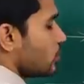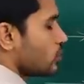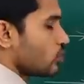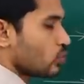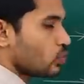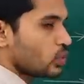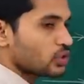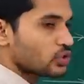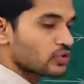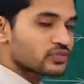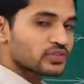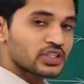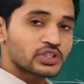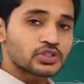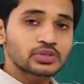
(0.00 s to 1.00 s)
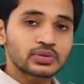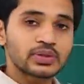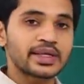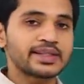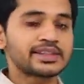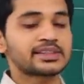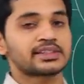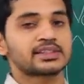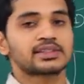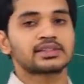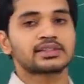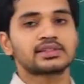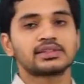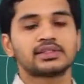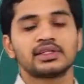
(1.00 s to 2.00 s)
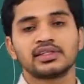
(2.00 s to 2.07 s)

So, which of these two lenses